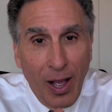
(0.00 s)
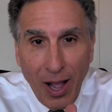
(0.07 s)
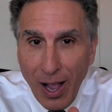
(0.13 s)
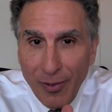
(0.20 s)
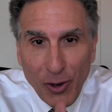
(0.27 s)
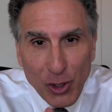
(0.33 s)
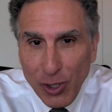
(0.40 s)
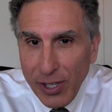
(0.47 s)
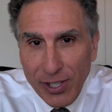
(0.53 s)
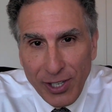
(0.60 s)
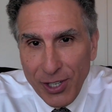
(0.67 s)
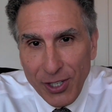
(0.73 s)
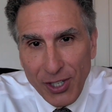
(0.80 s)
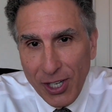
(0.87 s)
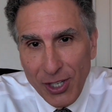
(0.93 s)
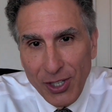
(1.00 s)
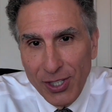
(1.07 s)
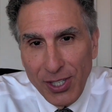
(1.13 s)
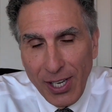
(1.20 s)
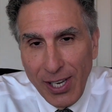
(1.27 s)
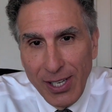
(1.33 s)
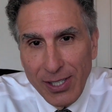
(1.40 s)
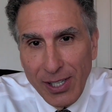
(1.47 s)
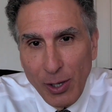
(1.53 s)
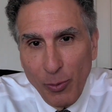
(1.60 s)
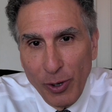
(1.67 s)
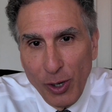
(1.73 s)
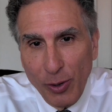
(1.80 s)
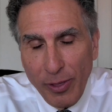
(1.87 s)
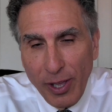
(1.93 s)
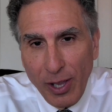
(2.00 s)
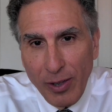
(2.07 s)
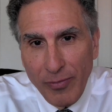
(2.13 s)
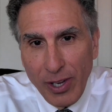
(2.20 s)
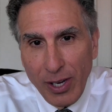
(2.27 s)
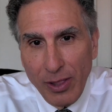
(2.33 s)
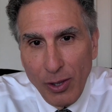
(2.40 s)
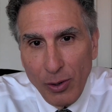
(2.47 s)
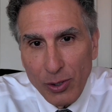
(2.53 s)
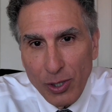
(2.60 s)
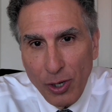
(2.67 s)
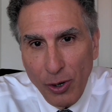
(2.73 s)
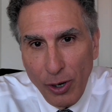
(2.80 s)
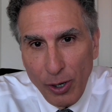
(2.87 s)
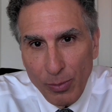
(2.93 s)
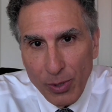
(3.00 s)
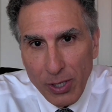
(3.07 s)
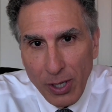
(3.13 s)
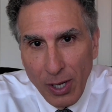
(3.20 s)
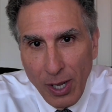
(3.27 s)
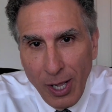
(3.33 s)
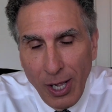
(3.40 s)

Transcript: Obviously, the decision's easy when you think of it in those terms.